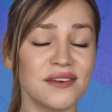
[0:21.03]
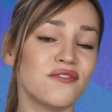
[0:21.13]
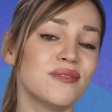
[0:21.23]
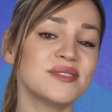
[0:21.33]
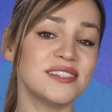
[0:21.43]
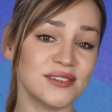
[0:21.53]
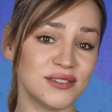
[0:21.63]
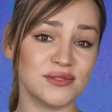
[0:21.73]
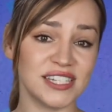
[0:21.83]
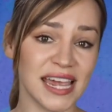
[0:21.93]
from
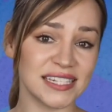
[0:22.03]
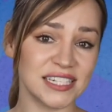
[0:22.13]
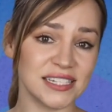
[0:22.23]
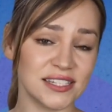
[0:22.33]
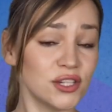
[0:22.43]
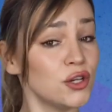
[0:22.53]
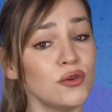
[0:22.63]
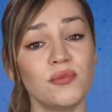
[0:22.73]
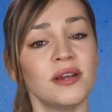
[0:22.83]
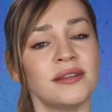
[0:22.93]
subtle gestures to
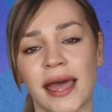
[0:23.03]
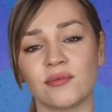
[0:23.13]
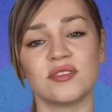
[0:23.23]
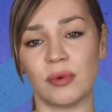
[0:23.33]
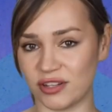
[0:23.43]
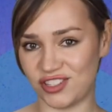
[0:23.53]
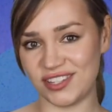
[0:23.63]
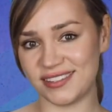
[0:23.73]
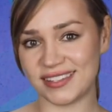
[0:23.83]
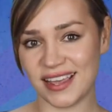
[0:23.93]
pronounced
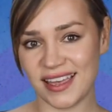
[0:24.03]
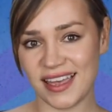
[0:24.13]
postures.